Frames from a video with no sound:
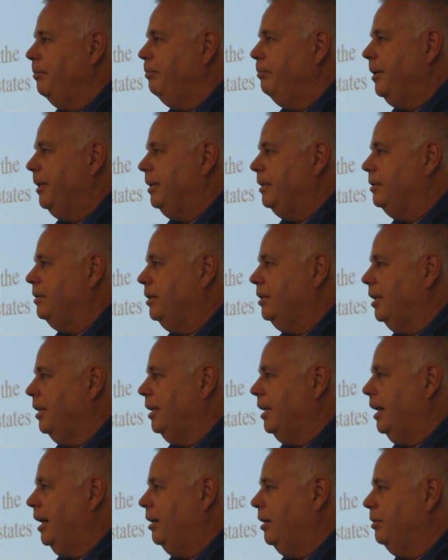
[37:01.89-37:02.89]
but
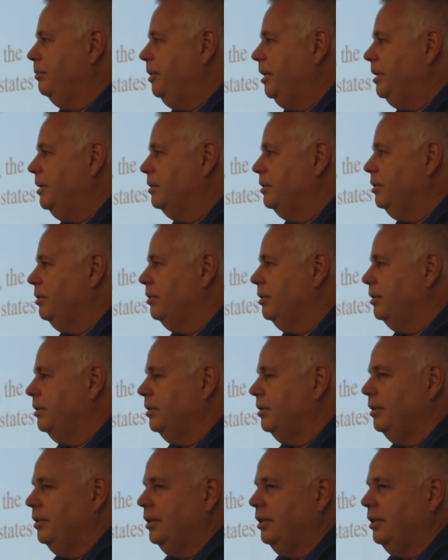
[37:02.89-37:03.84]
how to make it so that